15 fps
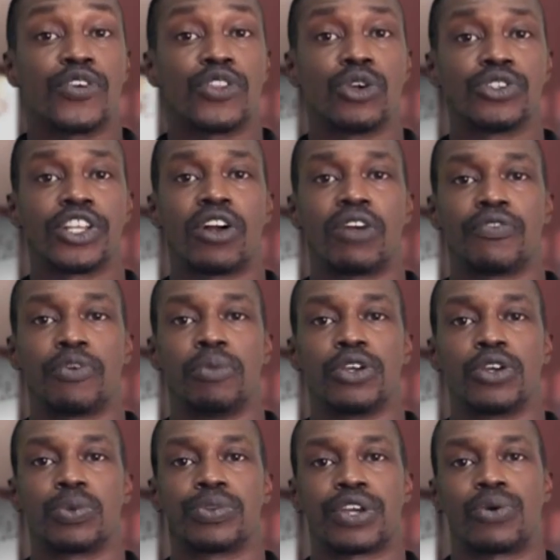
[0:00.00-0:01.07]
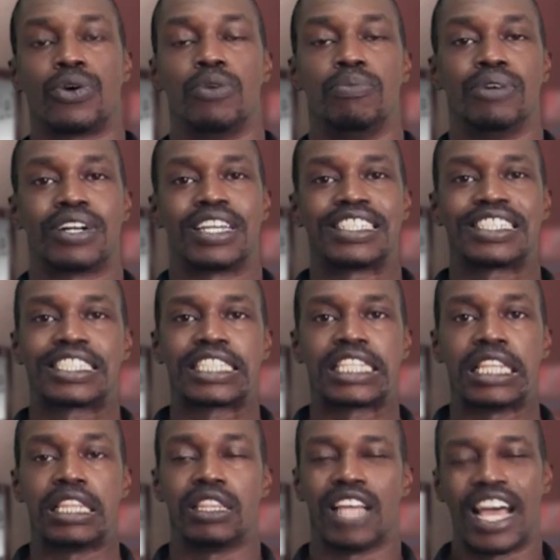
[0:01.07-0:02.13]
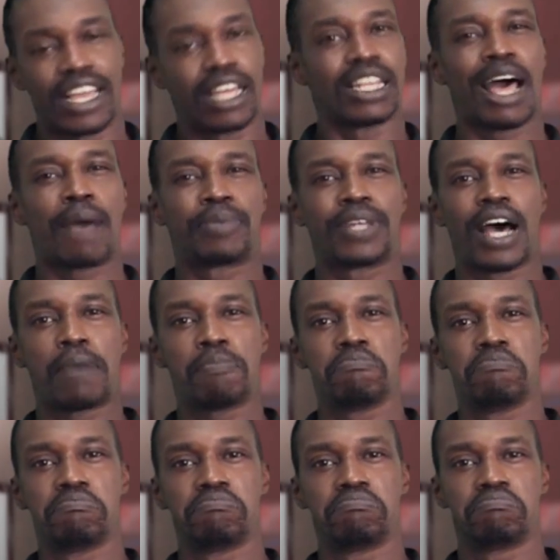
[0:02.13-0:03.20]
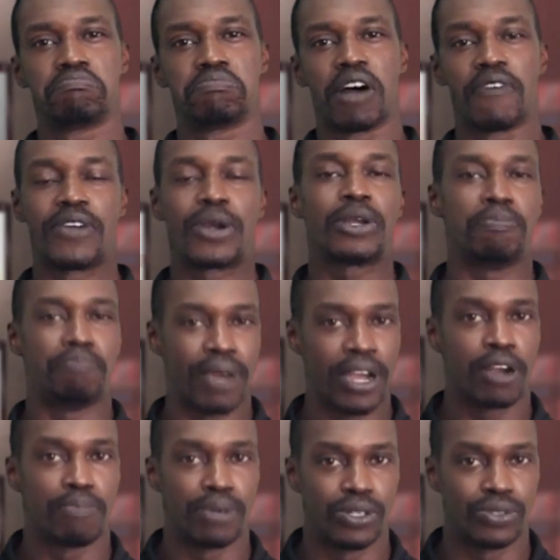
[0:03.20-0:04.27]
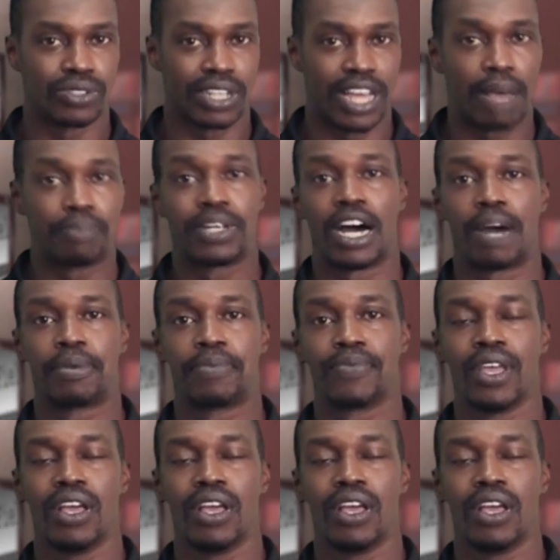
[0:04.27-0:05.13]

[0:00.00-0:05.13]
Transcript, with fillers: For those that aren't familiar with a Chromebook, it's like a laptop, a very bare bones laptop.